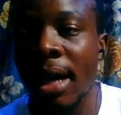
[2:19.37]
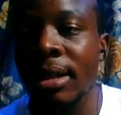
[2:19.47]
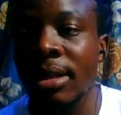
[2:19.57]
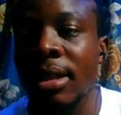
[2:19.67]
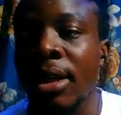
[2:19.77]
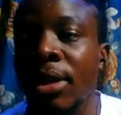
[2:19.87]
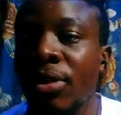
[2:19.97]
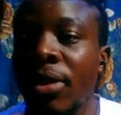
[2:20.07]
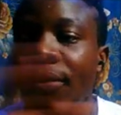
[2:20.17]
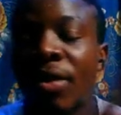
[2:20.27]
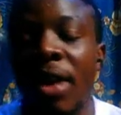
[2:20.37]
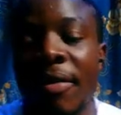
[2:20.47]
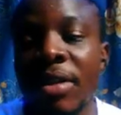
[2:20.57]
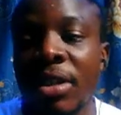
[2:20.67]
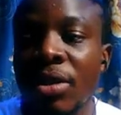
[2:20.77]
right? So if you don't
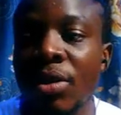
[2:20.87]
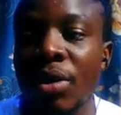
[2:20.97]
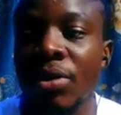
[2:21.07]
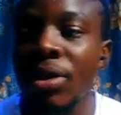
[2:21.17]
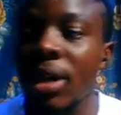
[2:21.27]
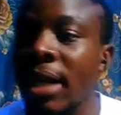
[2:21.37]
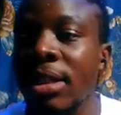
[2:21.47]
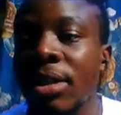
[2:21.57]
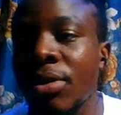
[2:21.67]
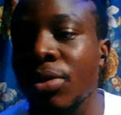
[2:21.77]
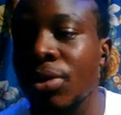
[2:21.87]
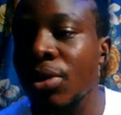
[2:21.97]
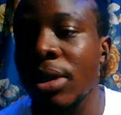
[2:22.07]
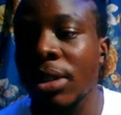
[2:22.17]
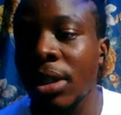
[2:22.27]
have it installed, you can easily go to
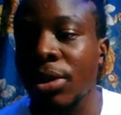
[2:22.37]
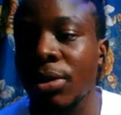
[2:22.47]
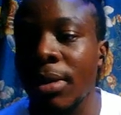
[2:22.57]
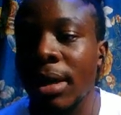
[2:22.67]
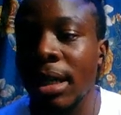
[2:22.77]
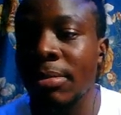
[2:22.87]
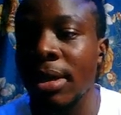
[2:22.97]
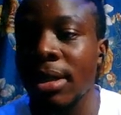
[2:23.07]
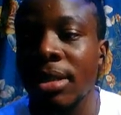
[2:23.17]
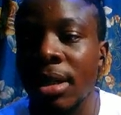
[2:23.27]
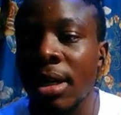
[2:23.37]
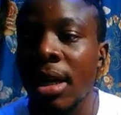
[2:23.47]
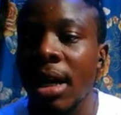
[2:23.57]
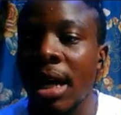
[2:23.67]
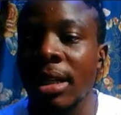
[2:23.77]
your extension marketplace
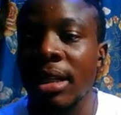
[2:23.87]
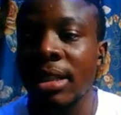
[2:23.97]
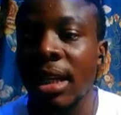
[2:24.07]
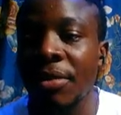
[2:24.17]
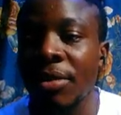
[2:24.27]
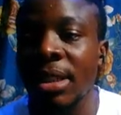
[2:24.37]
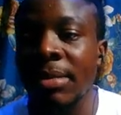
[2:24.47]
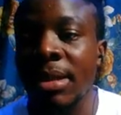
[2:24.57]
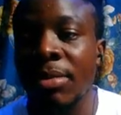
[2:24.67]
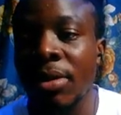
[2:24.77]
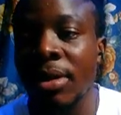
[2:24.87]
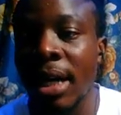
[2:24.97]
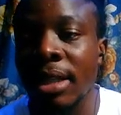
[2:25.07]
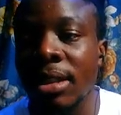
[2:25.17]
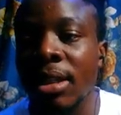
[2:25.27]
and then search for zipdemon,
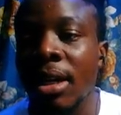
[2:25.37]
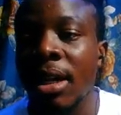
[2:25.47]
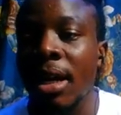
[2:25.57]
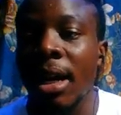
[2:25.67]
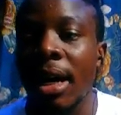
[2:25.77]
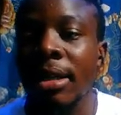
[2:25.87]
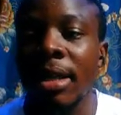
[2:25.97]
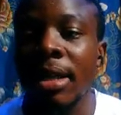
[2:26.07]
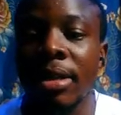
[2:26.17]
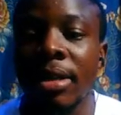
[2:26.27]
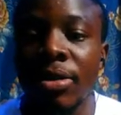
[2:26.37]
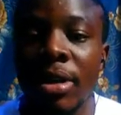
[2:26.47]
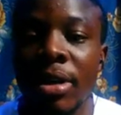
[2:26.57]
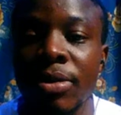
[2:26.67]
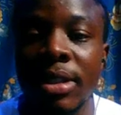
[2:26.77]
right? And then you're
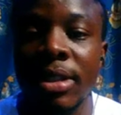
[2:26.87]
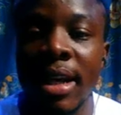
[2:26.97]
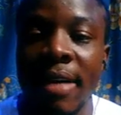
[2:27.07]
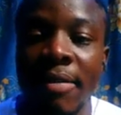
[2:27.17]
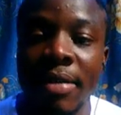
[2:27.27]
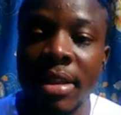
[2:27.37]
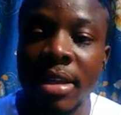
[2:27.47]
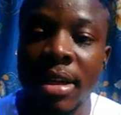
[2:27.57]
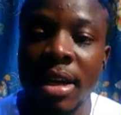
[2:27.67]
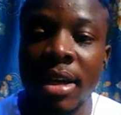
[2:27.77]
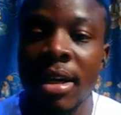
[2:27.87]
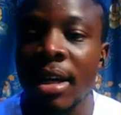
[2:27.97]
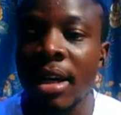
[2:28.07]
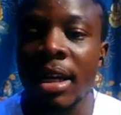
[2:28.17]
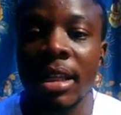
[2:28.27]
going to see everything here.
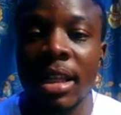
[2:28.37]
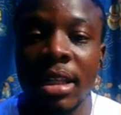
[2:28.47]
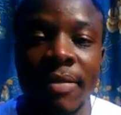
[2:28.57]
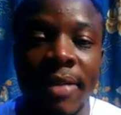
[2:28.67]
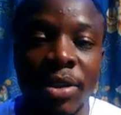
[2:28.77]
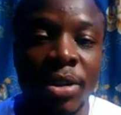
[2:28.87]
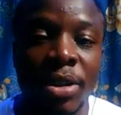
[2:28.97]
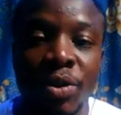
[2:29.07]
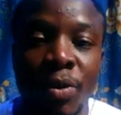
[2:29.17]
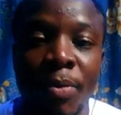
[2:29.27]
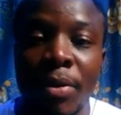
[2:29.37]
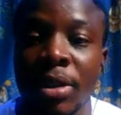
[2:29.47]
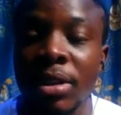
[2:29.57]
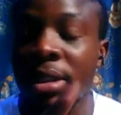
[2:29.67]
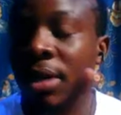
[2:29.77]
The latest version is
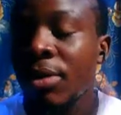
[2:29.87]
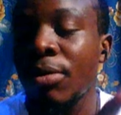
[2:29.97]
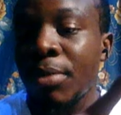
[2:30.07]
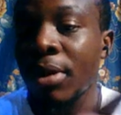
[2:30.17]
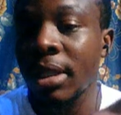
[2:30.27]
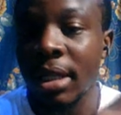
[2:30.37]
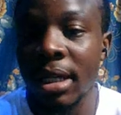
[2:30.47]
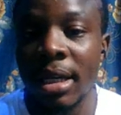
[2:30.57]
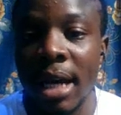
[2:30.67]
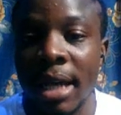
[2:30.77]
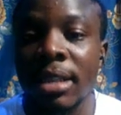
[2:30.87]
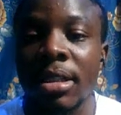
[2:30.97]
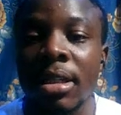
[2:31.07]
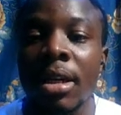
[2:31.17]
2.0.3, right?